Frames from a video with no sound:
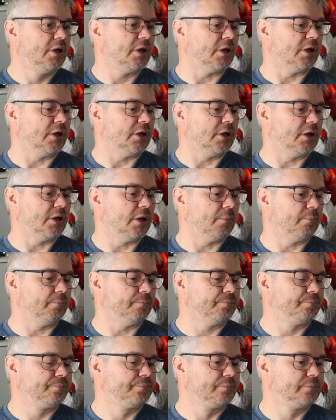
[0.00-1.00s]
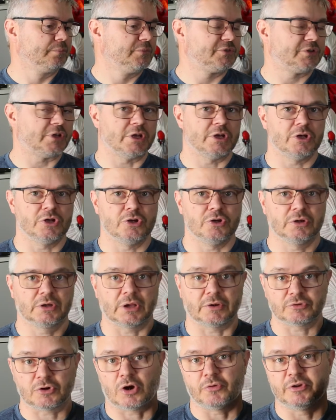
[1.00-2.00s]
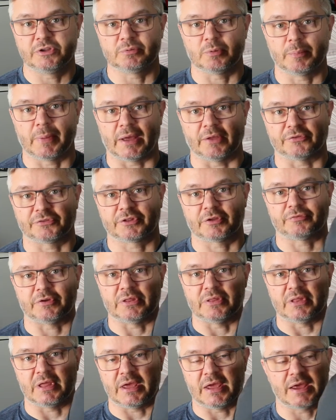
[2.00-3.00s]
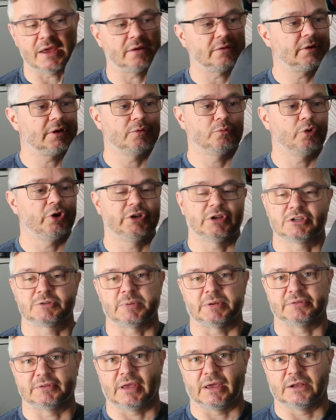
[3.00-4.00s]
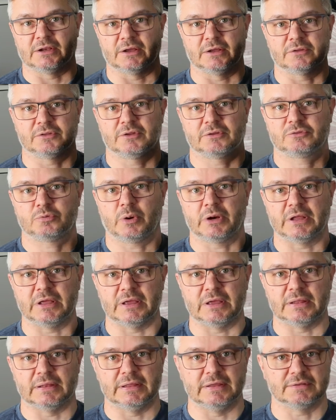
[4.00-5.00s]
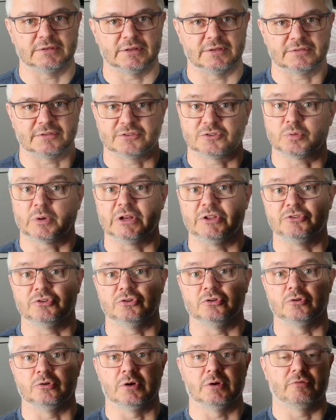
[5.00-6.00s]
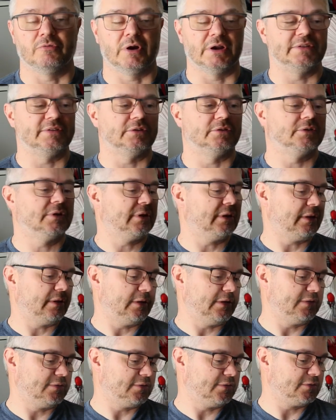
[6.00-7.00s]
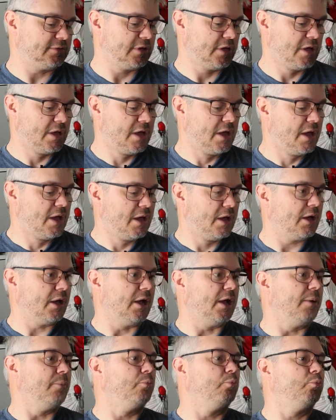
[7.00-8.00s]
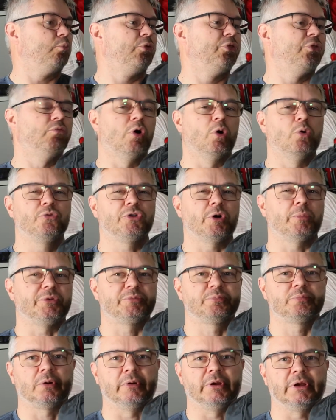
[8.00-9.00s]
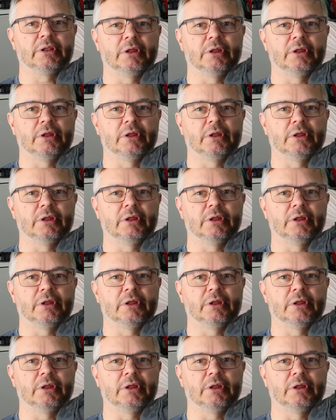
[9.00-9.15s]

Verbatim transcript: um, so you know, I've got a reasonable amount of stuff in there. What you'd expect to get in a 20 litre. This is 22 rated litres. Um, with the roll top, it's probably